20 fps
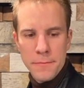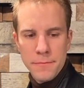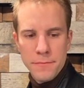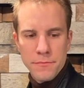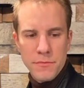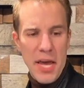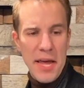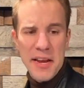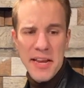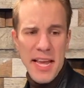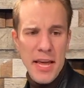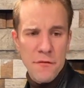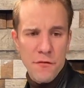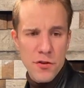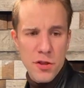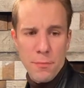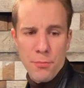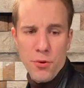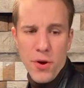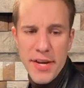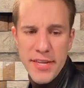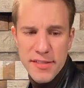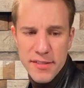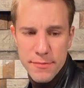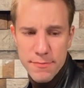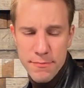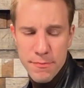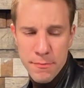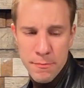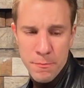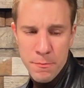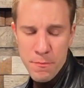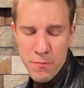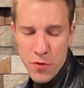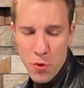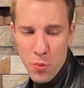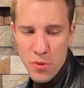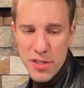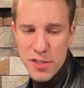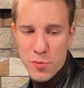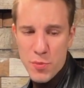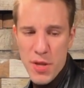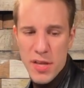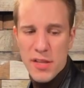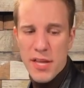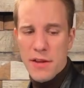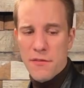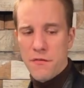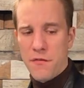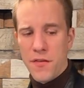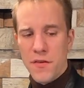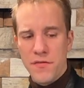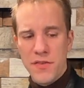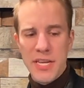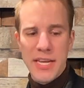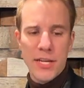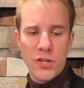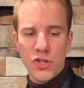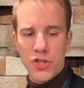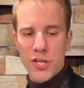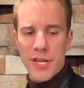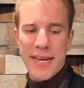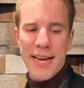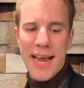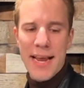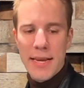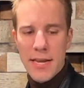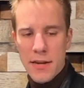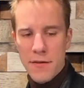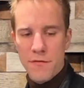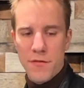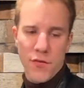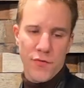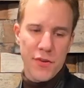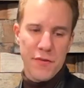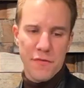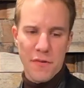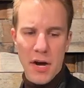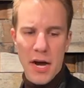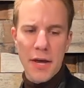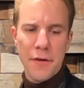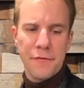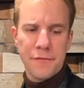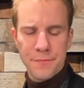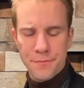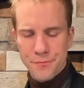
And again, for the price, with this being like 50-ish Canadian, 55,